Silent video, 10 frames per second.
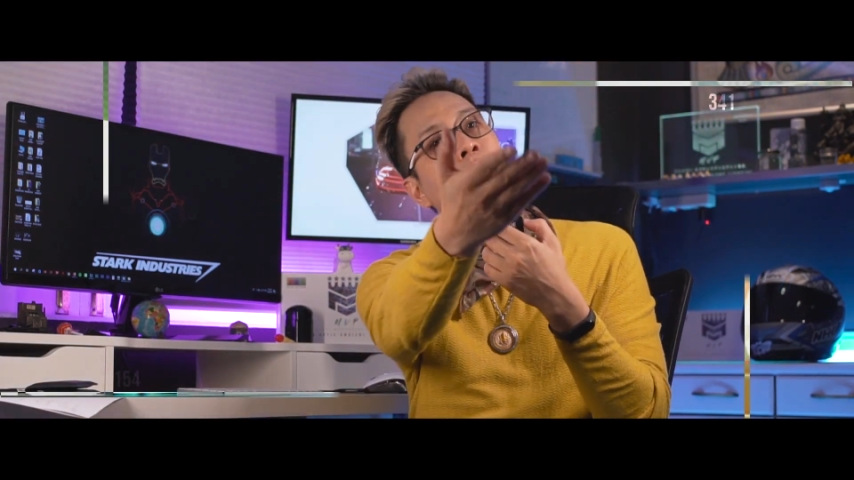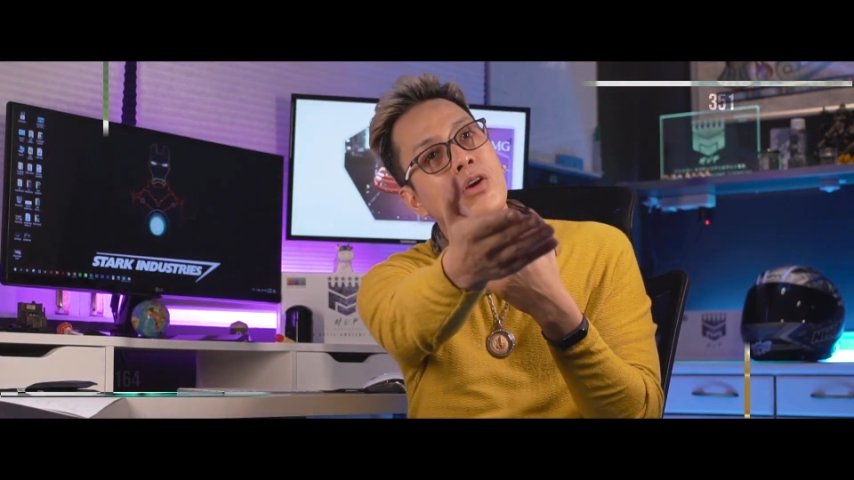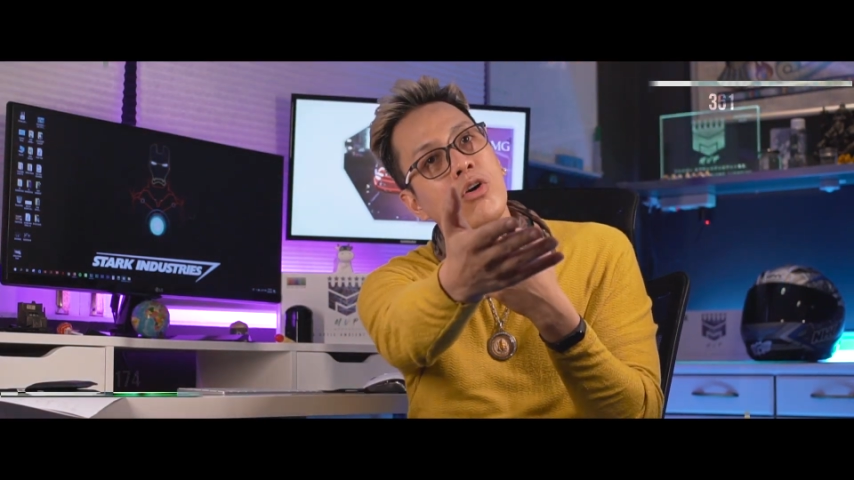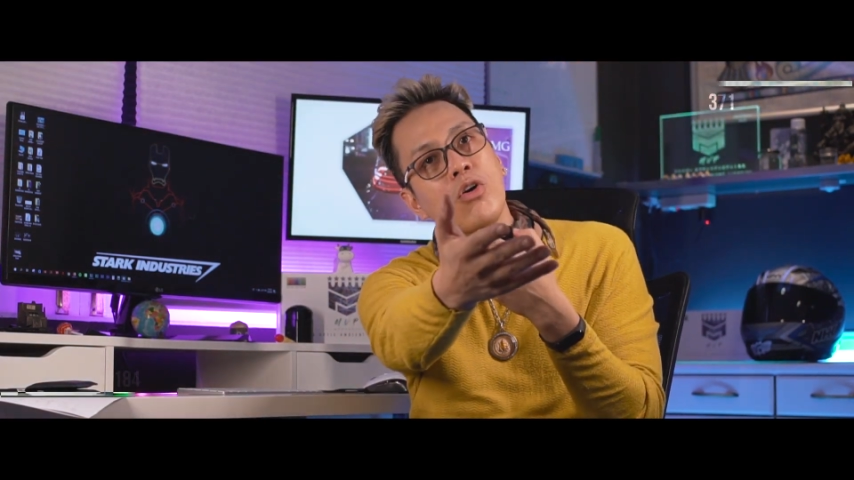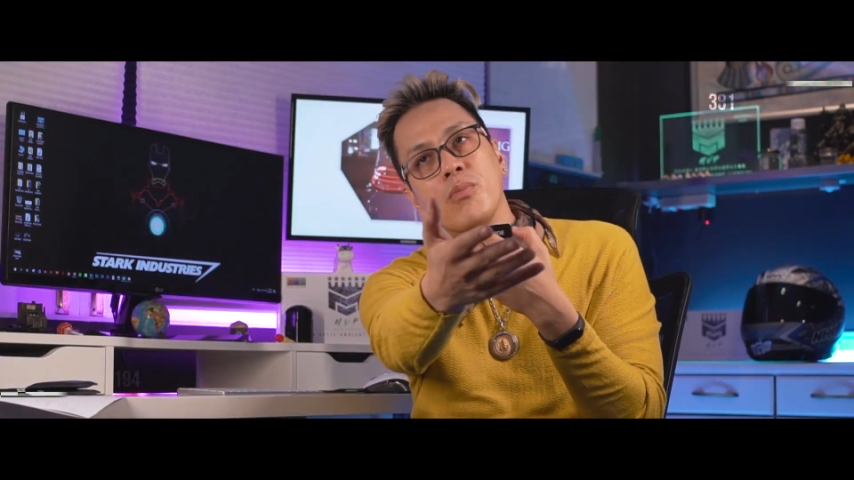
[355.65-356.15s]

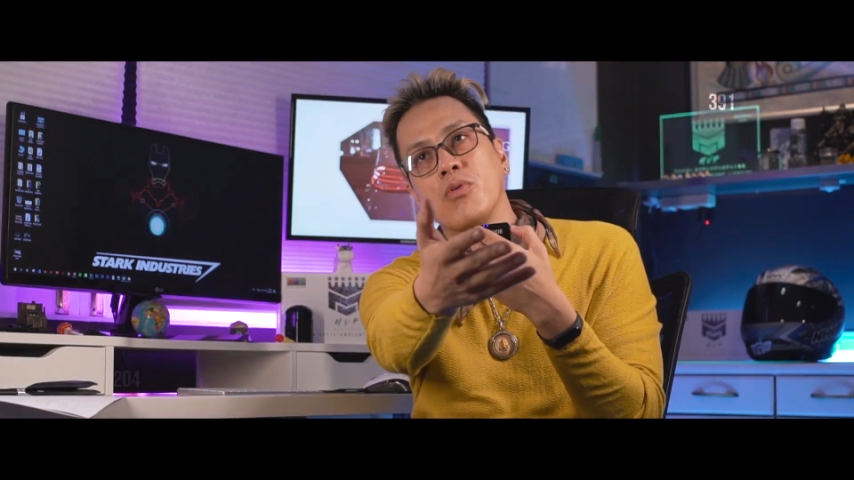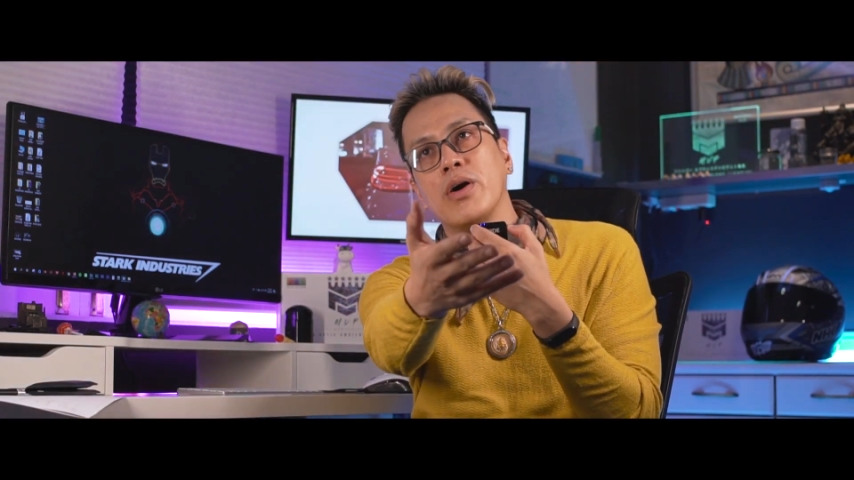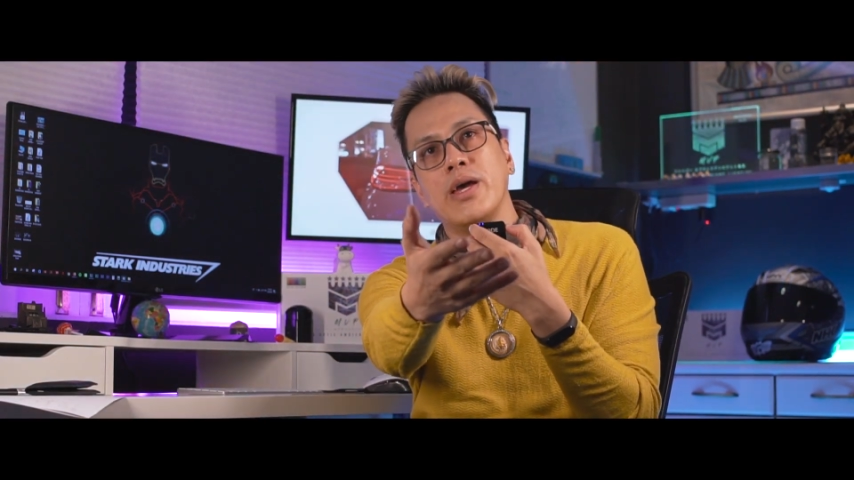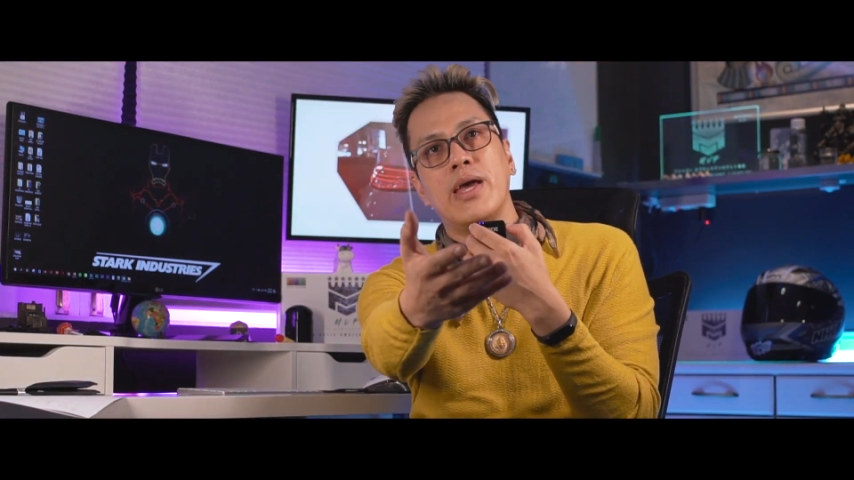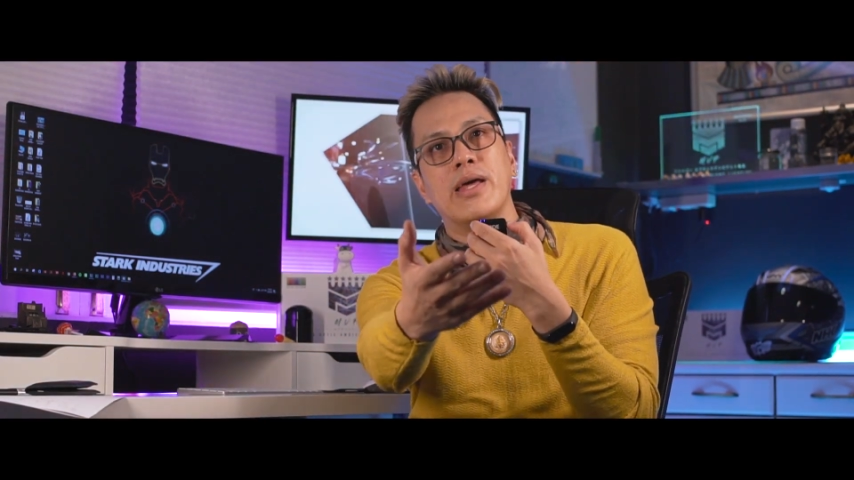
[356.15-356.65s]
your
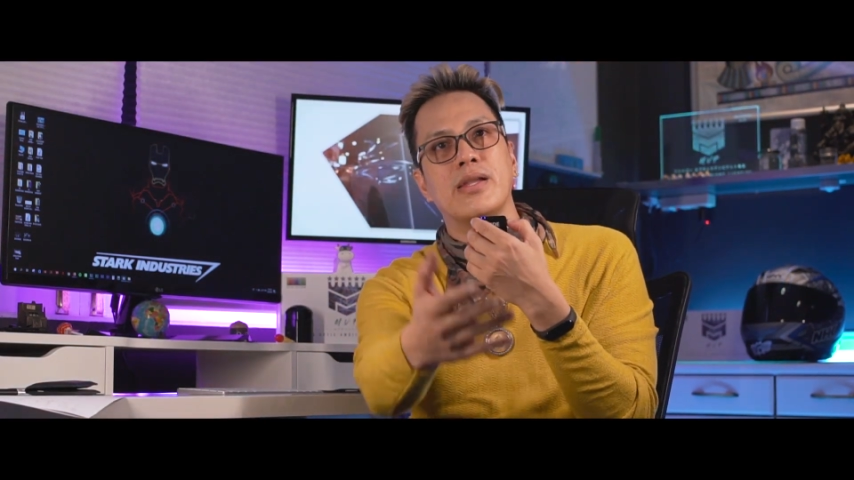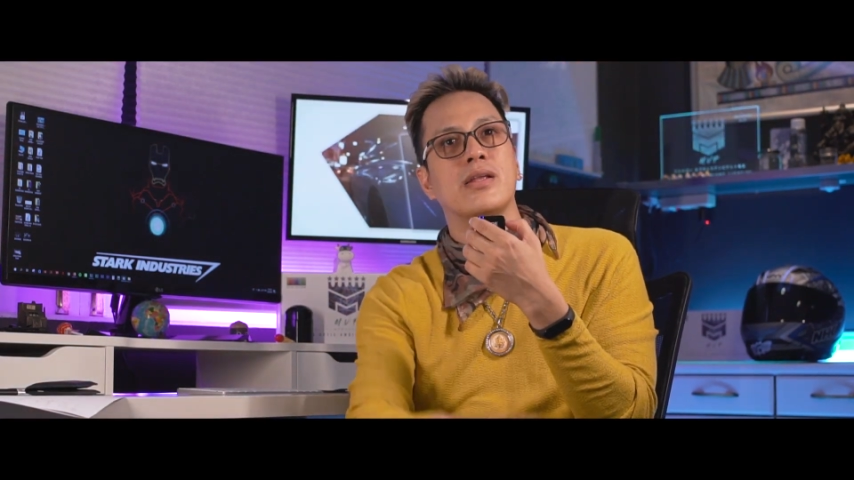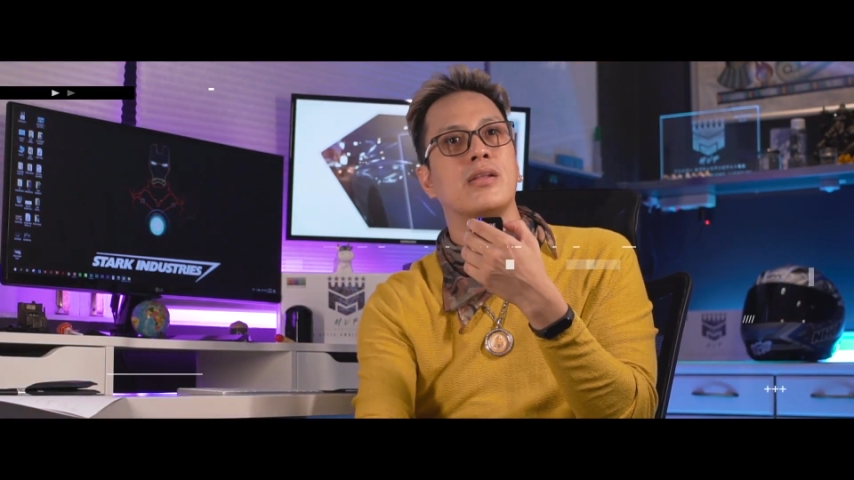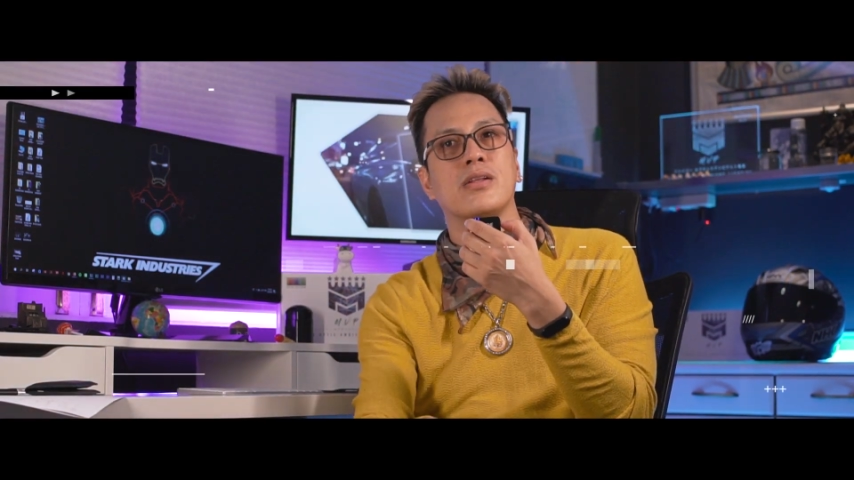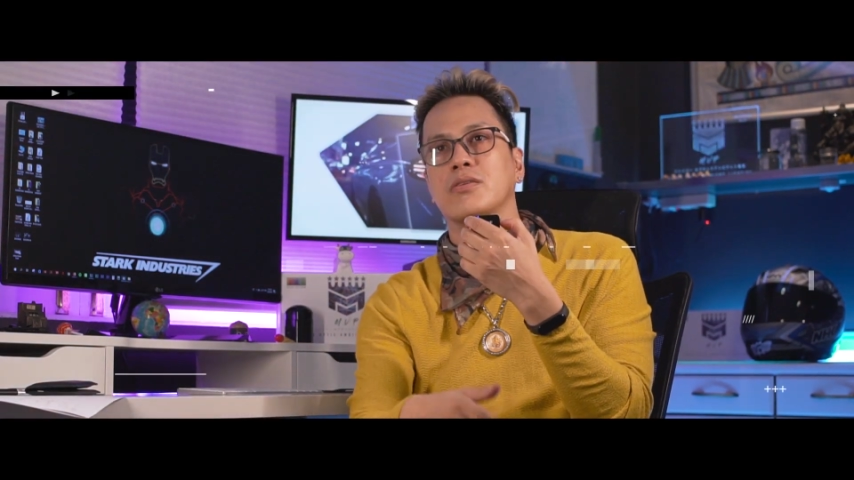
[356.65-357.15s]
homeboy, and
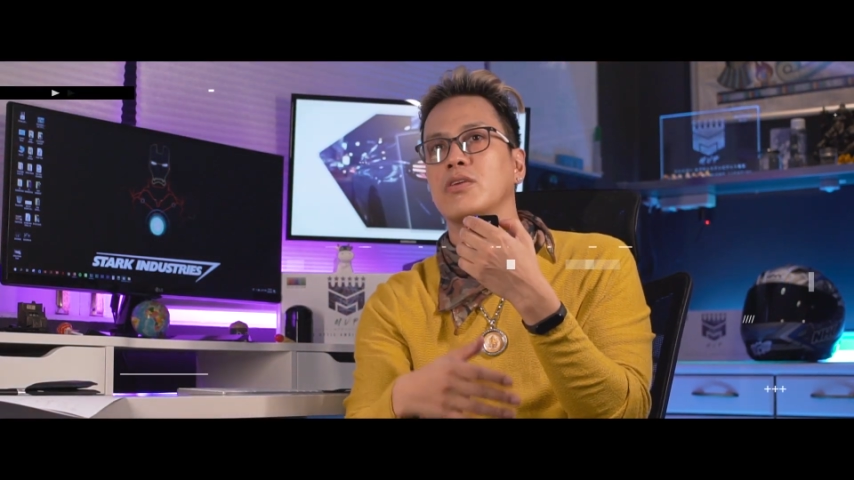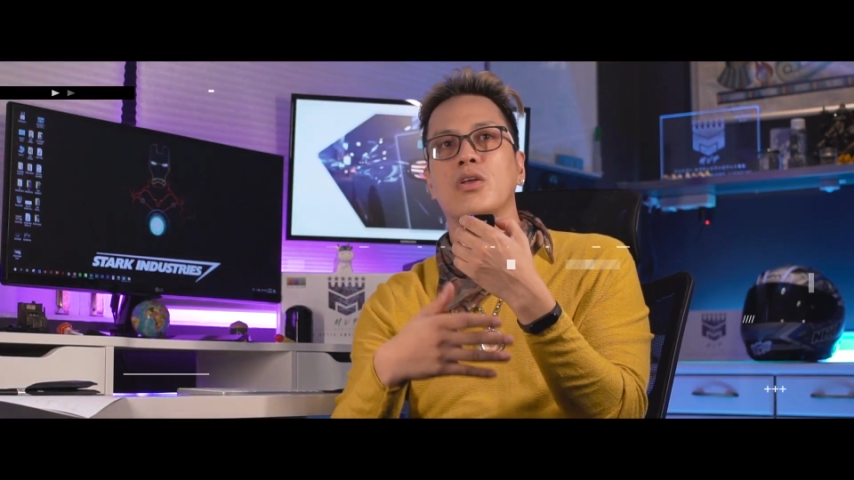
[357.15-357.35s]
then